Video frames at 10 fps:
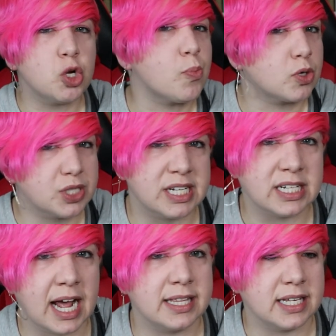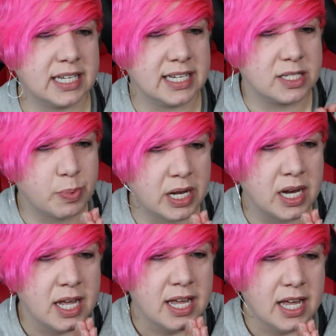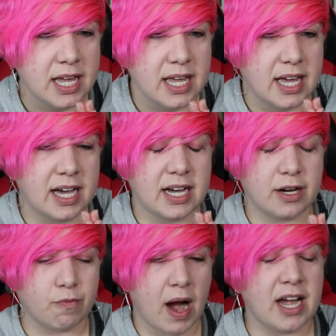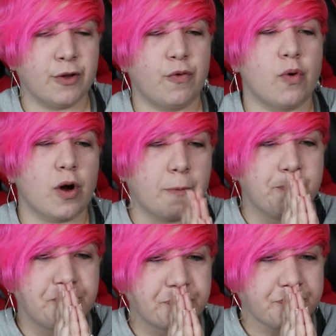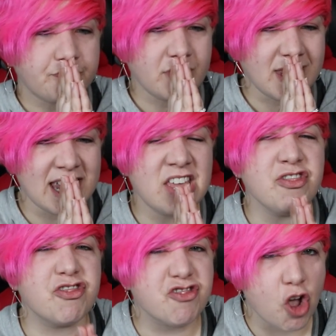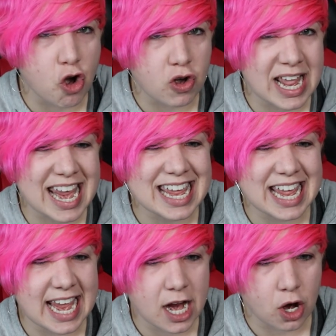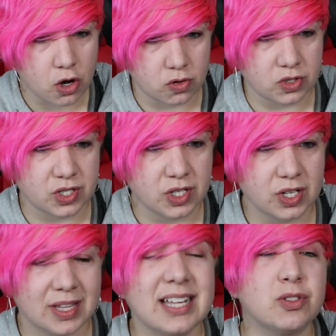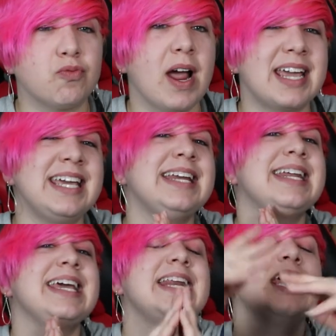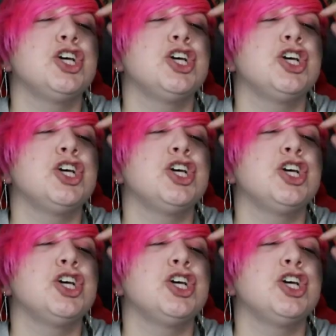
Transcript: Super Sentai that he has been writing for in 30 years. That's right, he did